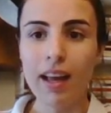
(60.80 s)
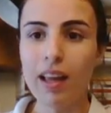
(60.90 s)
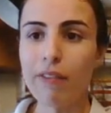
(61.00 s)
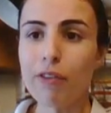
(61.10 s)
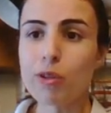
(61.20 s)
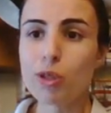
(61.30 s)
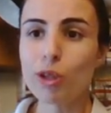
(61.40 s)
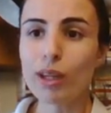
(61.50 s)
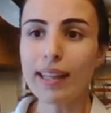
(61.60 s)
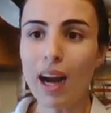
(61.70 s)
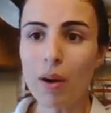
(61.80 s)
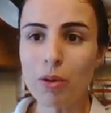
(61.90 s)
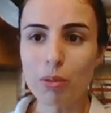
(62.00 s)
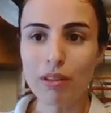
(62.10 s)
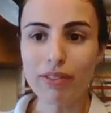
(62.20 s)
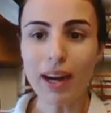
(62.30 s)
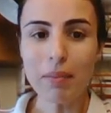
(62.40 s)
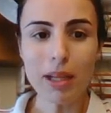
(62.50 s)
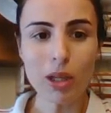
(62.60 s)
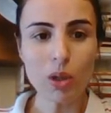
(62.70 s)
If you scroll down, you will find
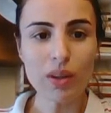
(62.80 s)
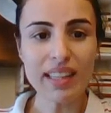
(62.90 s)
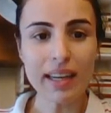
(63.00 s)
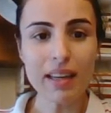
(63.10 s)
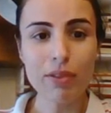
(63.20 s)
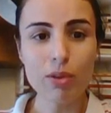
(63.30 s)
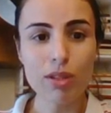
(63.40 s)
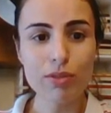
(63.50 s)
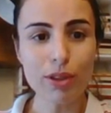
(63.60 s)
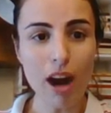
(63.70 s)
below the reviews for